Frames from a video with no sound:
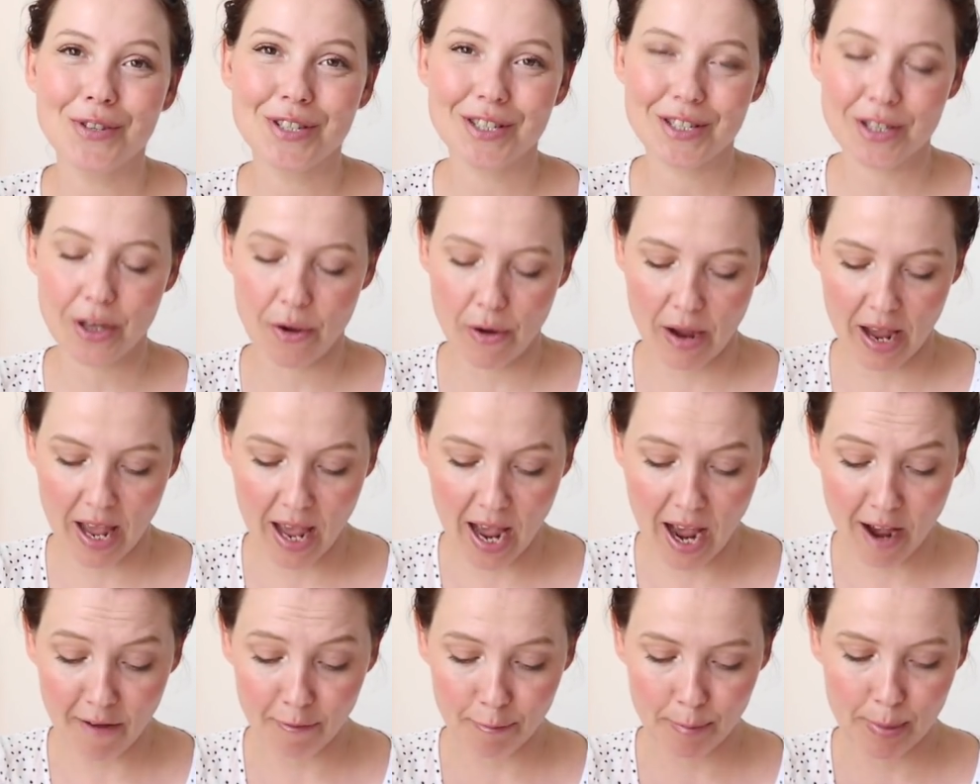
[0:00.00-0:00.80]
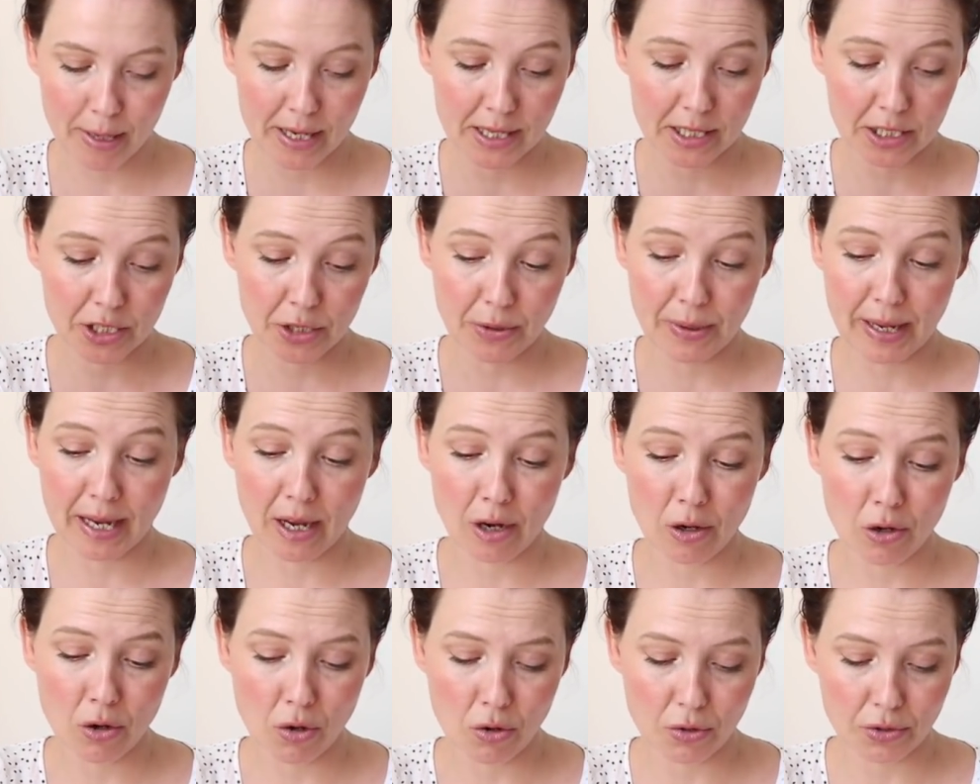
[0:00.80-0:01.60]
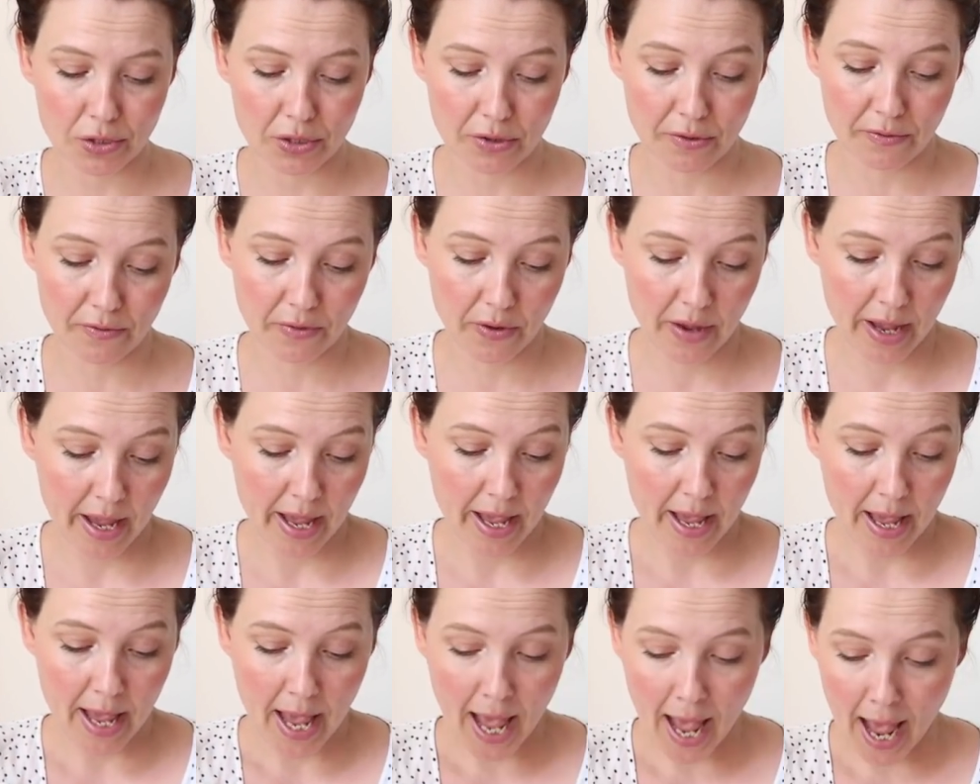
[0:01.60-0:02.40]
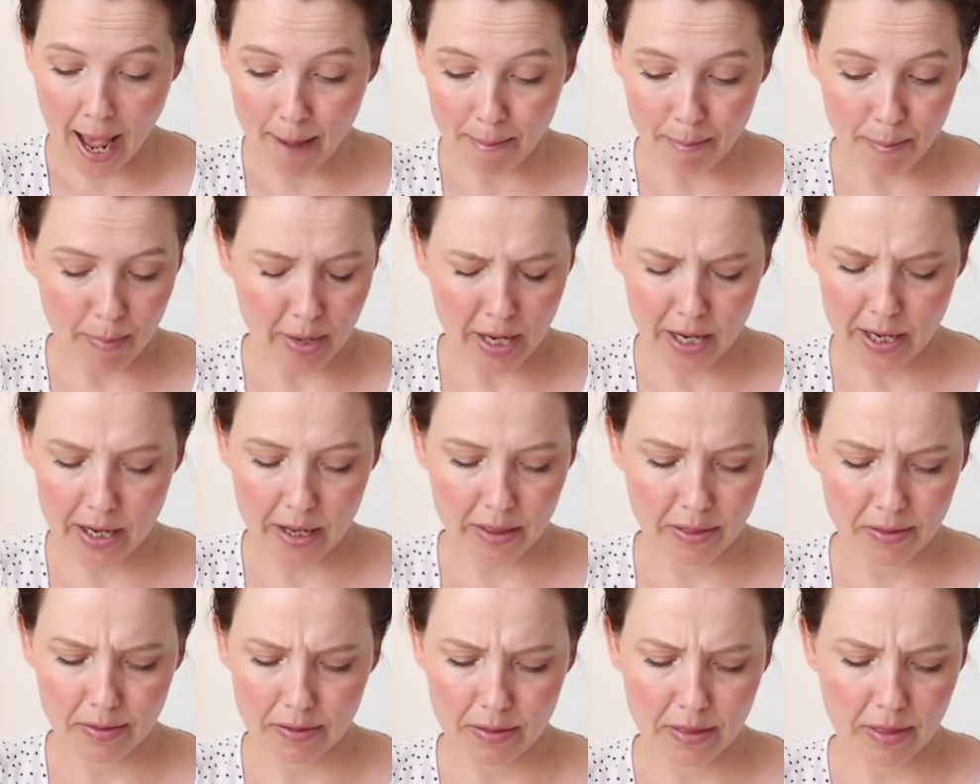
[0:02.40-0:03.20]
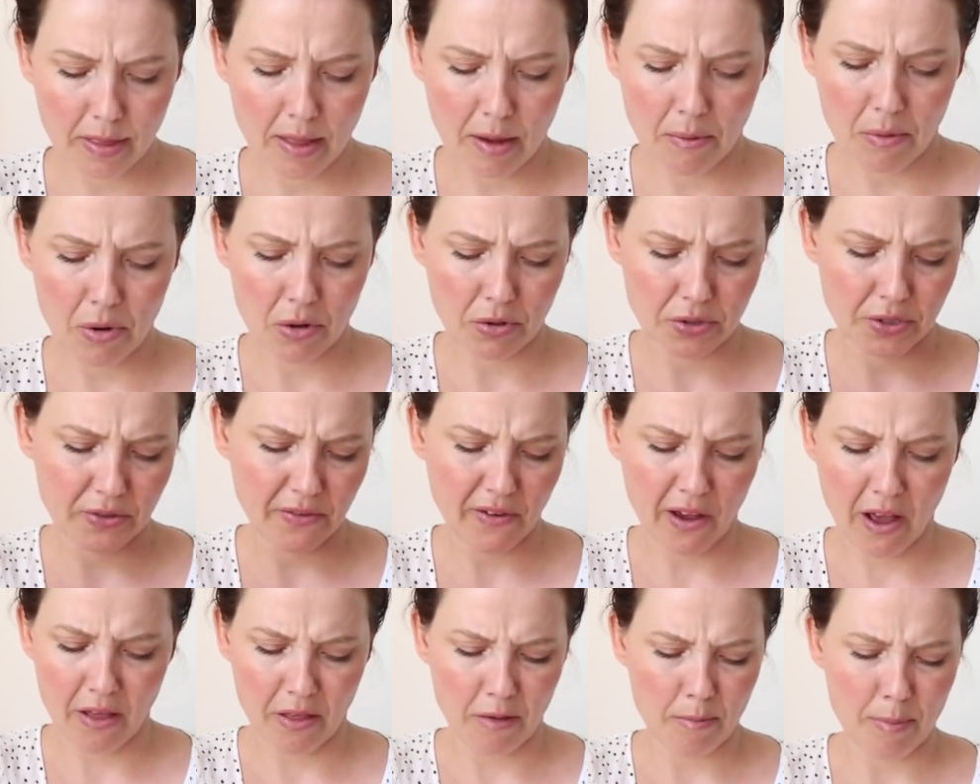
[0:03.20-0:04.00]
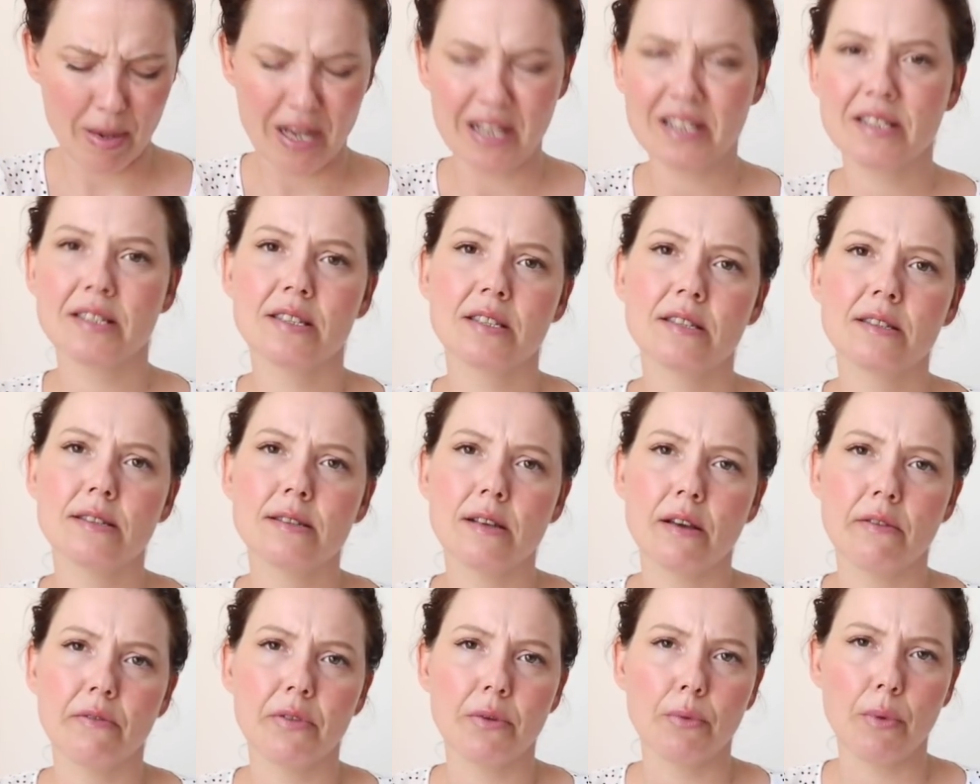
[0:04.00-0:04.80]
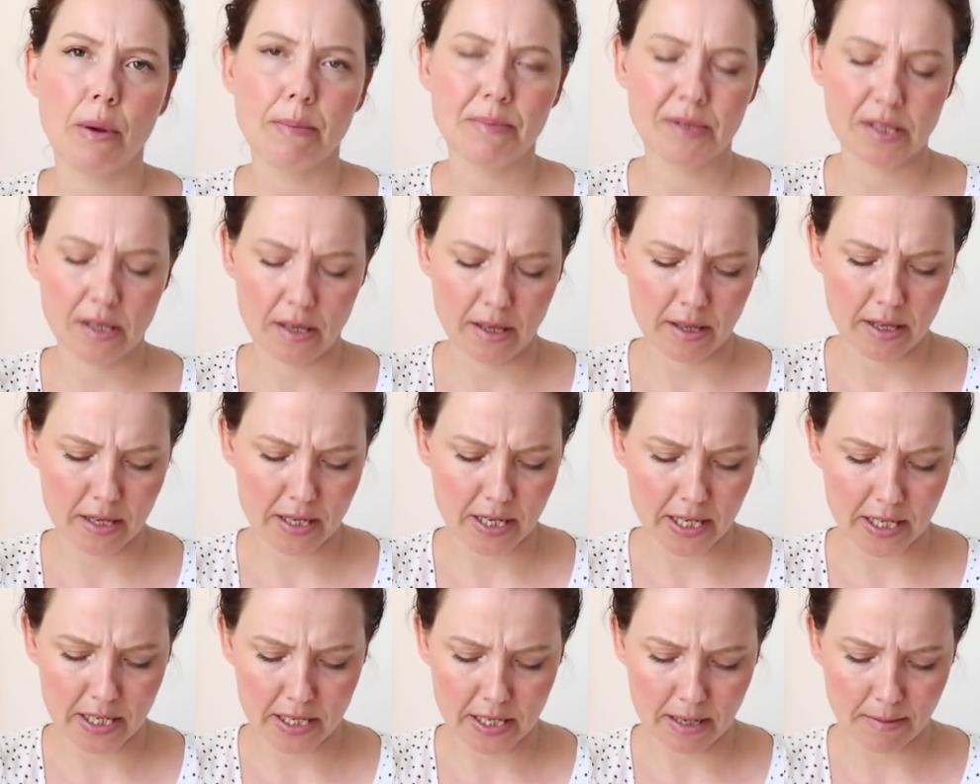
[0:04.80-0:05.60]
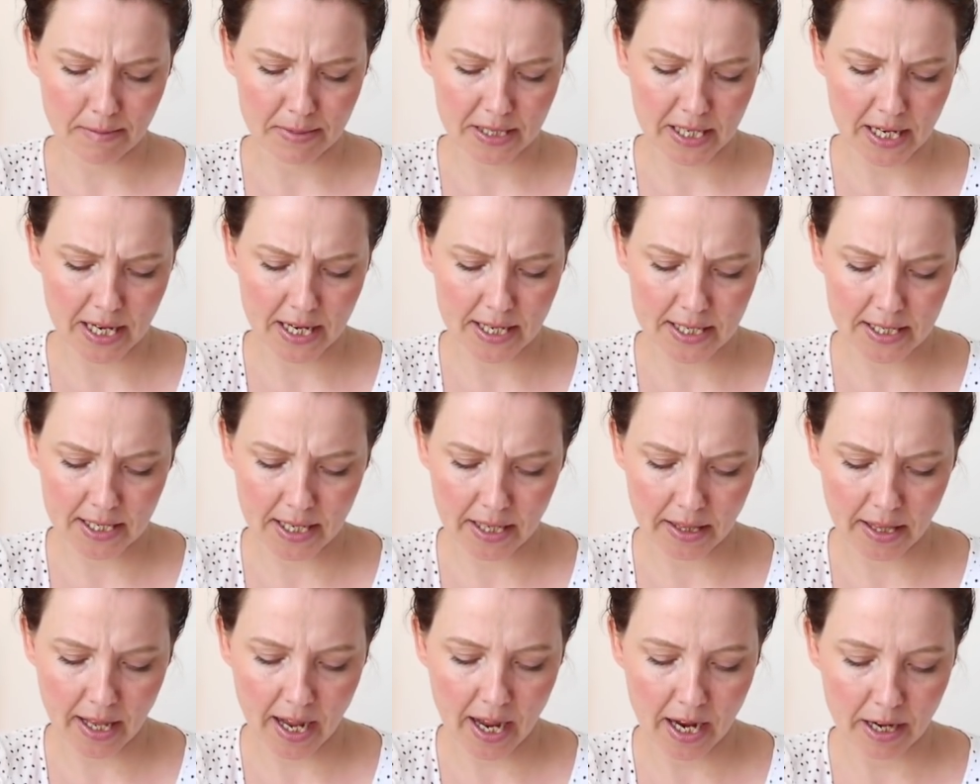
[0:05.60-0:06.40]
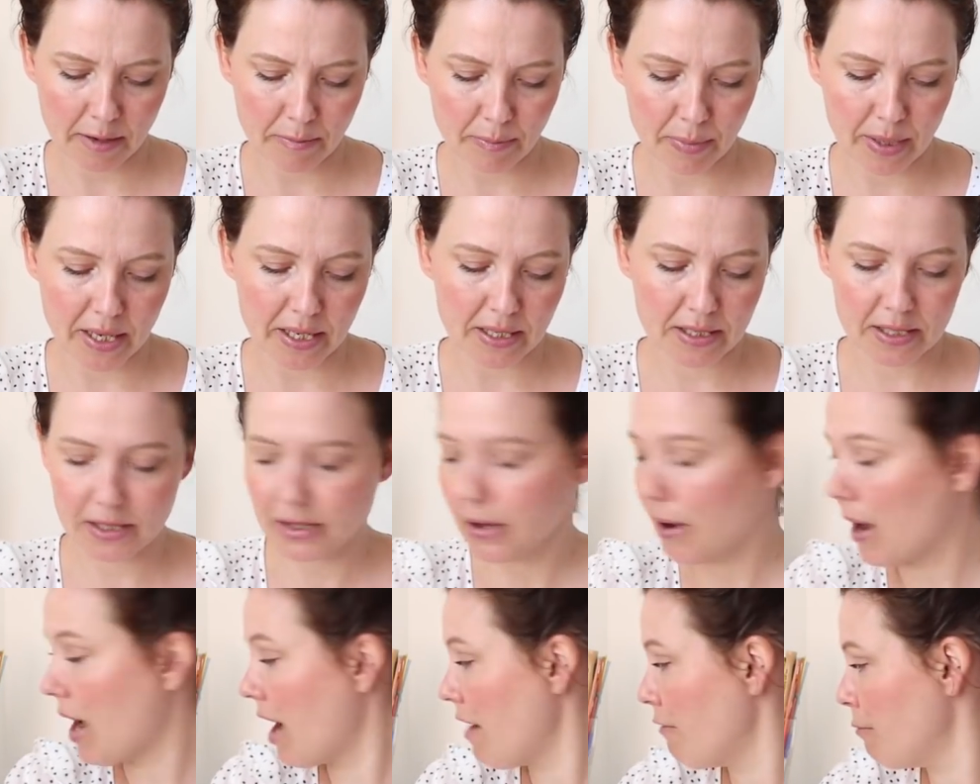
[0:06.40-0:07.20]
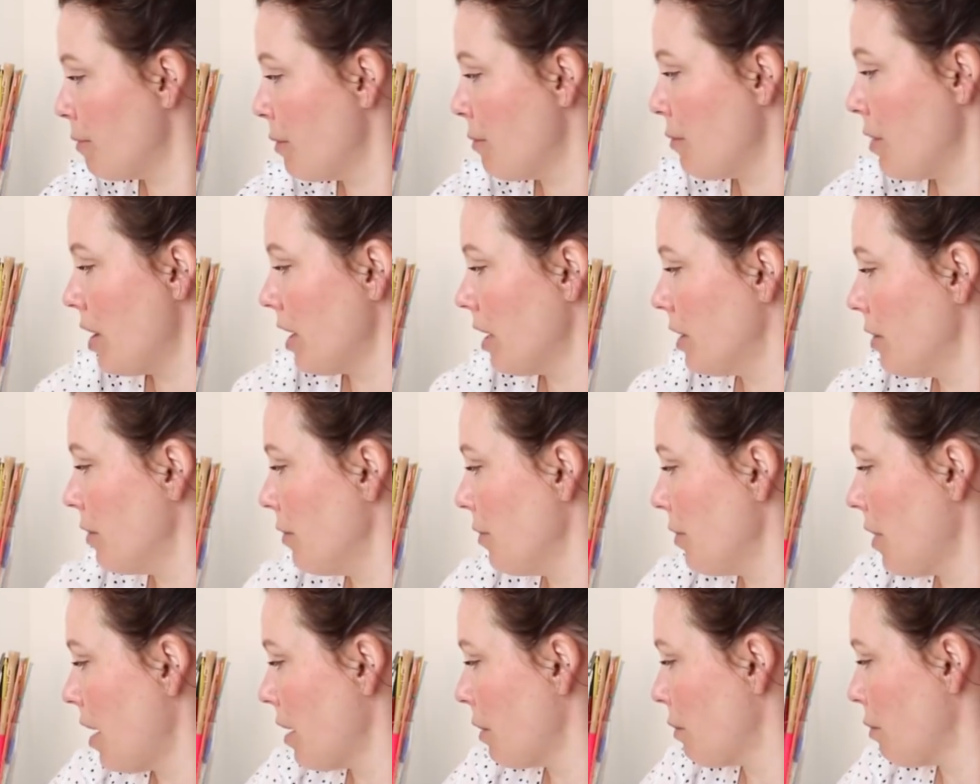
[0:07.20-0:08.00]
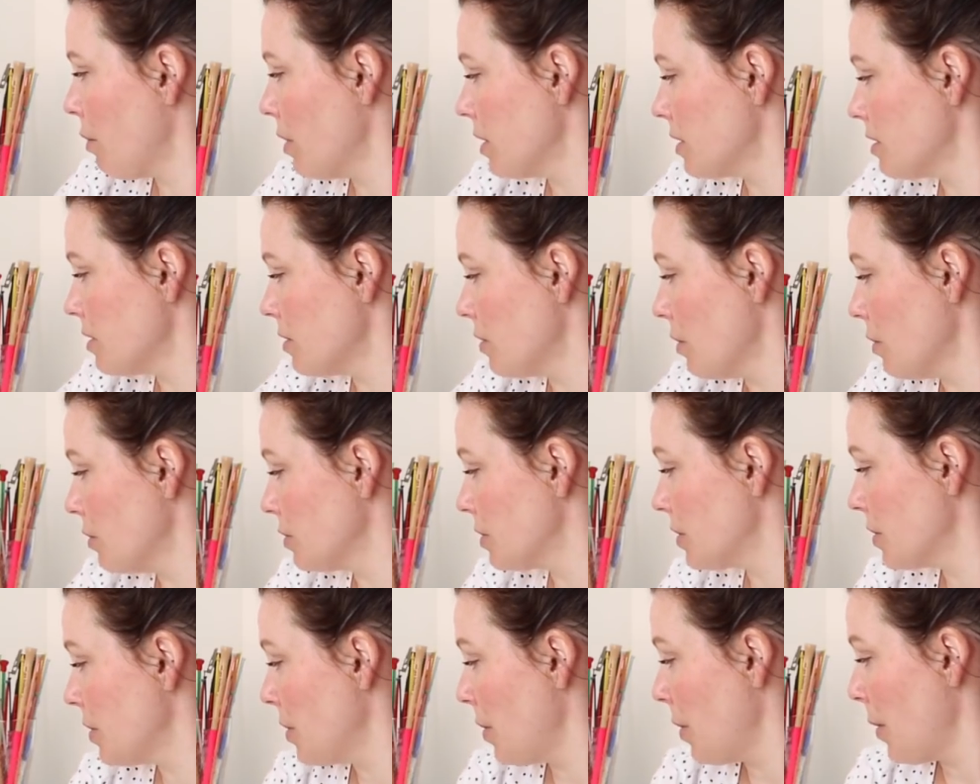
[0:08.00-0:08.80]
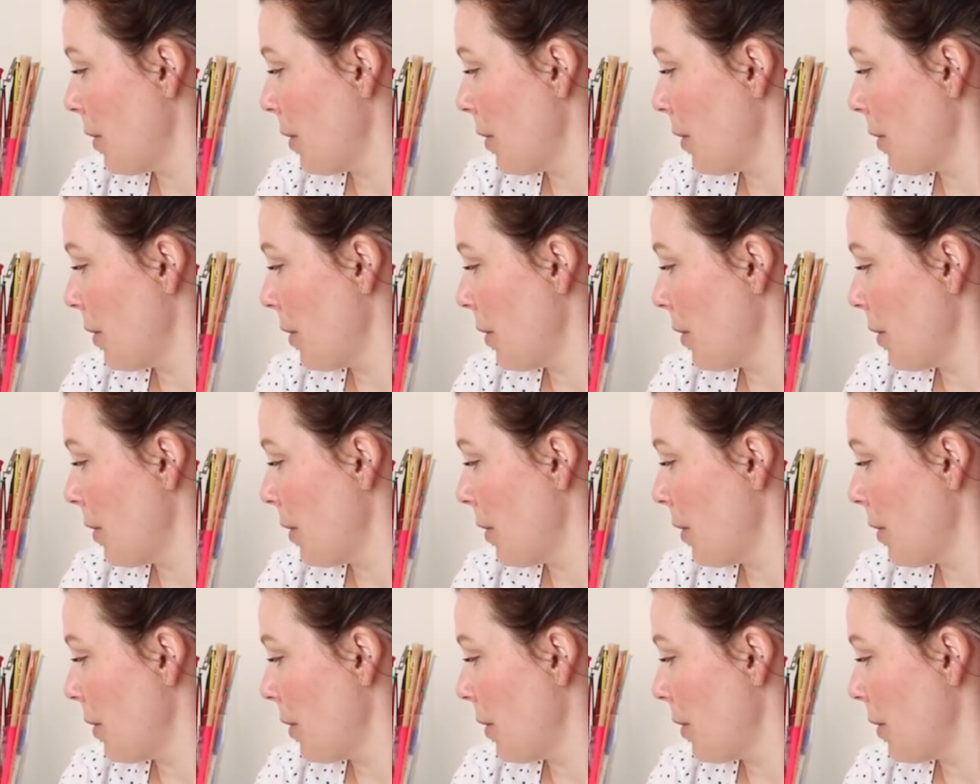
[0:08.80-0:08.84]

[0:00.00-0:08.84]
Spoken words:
So I have been doing a lot of admin, and there were lots of other bits of the website that needed updating that hadn't been. So I have been working on that quite a lot.